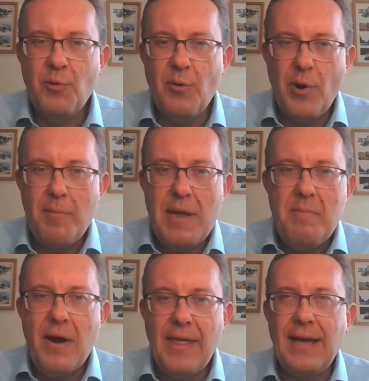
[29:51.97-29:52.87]
What I
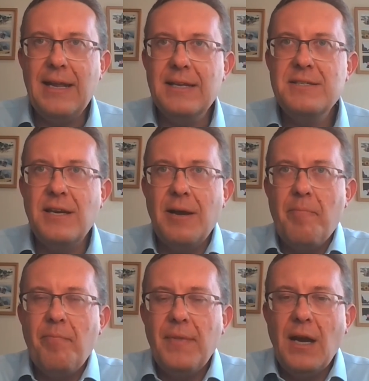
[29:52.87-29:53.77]
mean by that is,
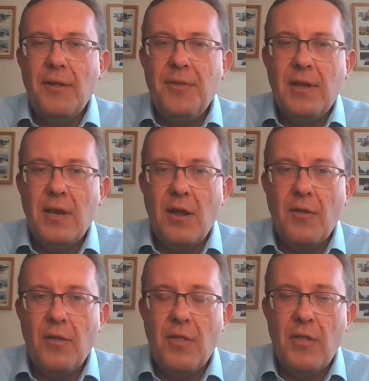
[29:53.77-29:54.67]
I think,
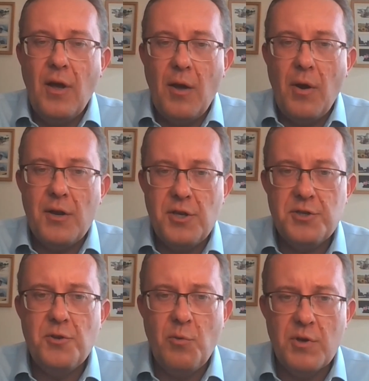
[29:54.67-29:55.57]
I
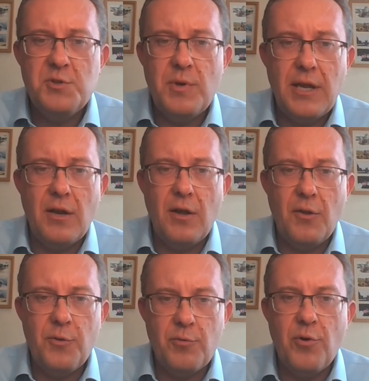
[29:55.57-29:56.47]
do think once we get
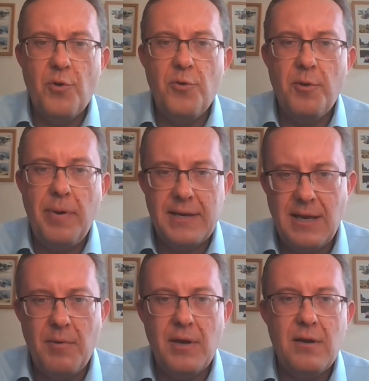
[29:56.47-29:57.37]
through the
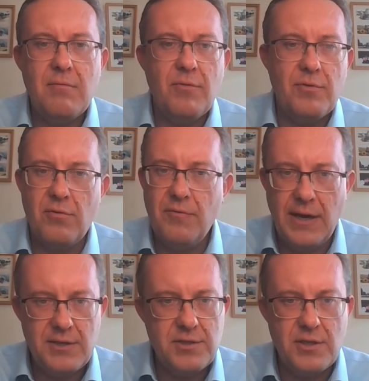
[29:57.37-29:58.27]
pandemic,
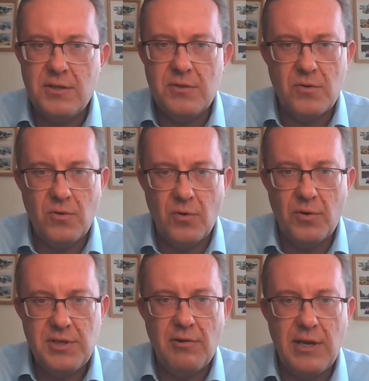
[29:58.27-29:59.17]
through vaccines,
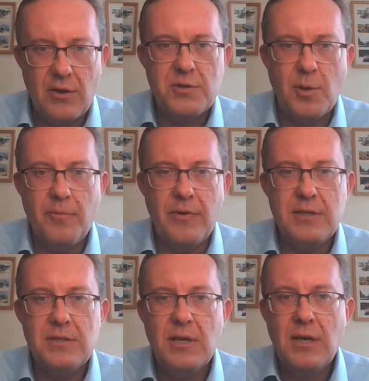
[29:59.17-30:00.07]
or generally get on top
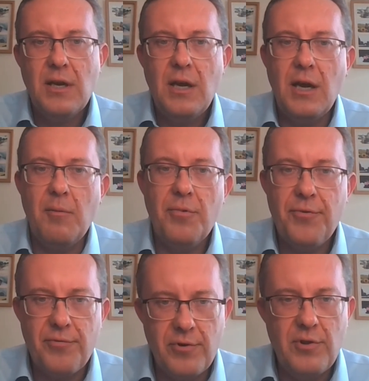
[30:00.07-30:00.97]
of it,
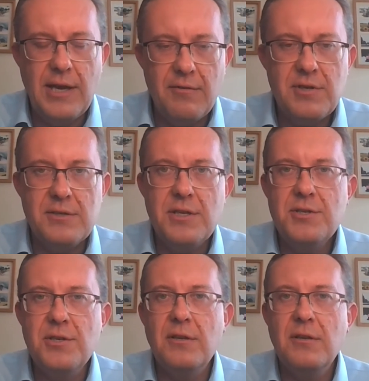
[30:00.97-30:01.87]
through the end of
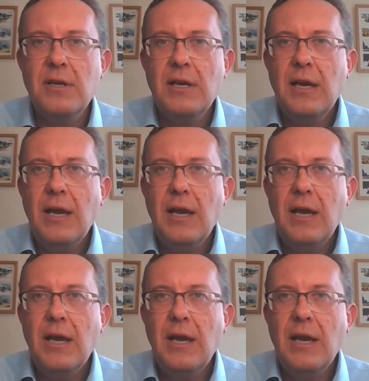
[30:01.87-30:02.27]
transition,